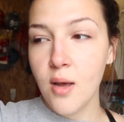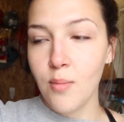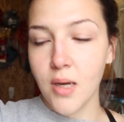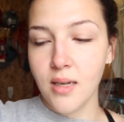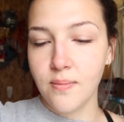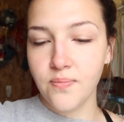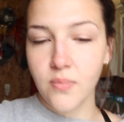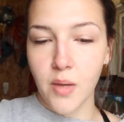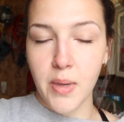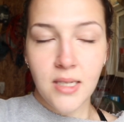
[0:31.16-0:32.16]
But
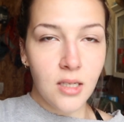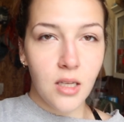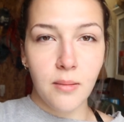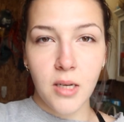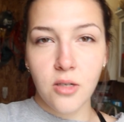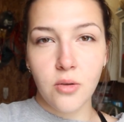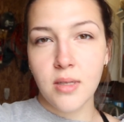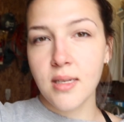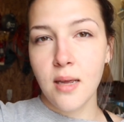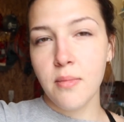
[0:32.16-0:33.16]
basically, I'm going to do the
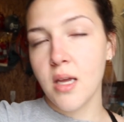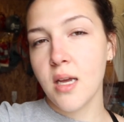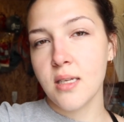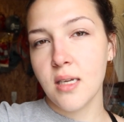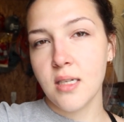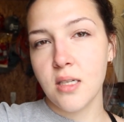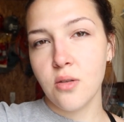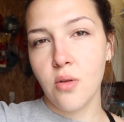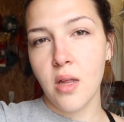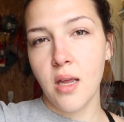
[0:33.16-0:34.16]
same thing as I did to
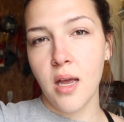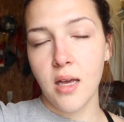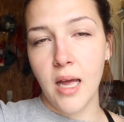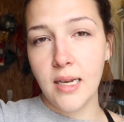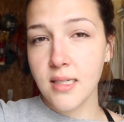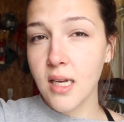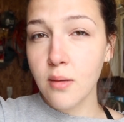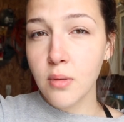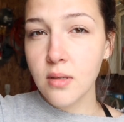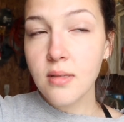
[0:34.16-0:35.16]
the end
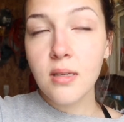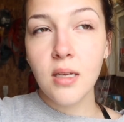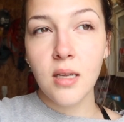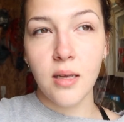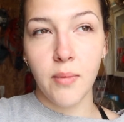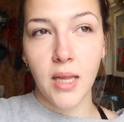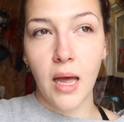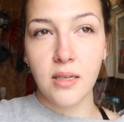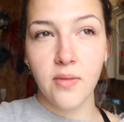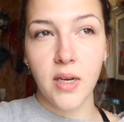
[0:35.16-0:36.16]
tables in my
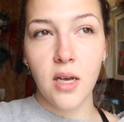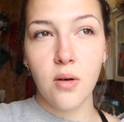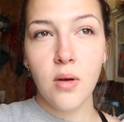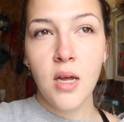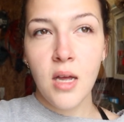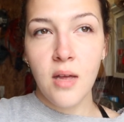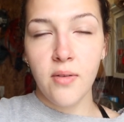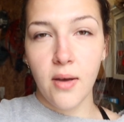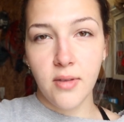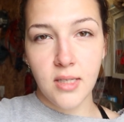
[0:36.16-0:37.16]
last video. If
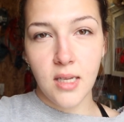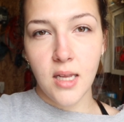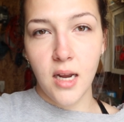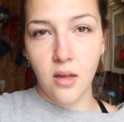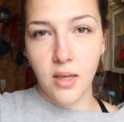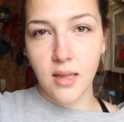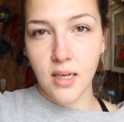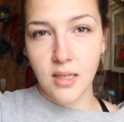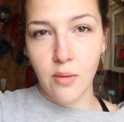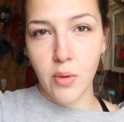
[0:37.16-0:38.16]
you haven't seen that, I'll link
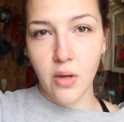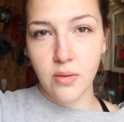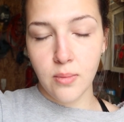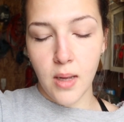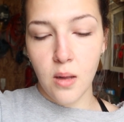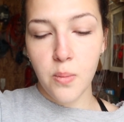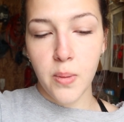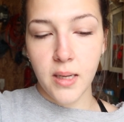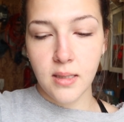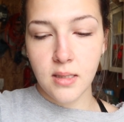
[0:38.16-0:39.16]
that down below as well.
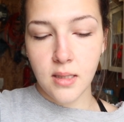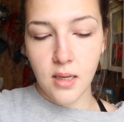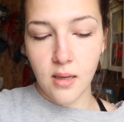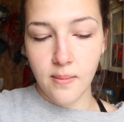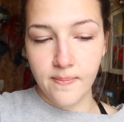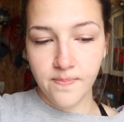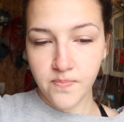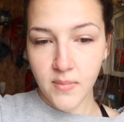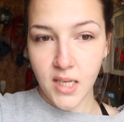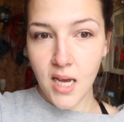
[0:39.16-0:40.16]
But
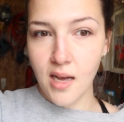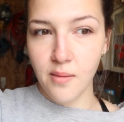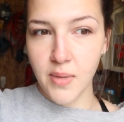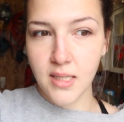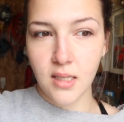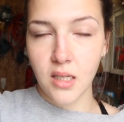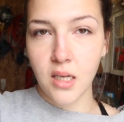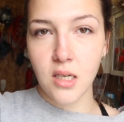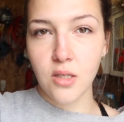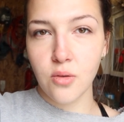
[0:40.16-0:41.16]
yeah, I'm basically
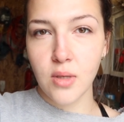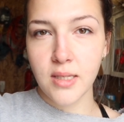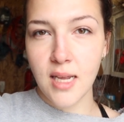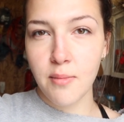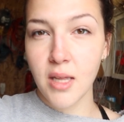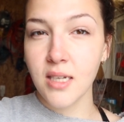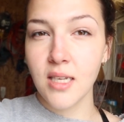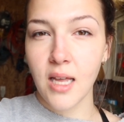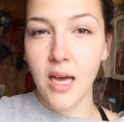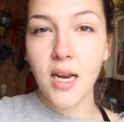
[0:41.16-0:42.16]
going to do the same thing to
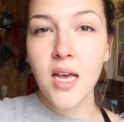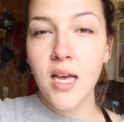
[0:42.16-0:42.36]
that.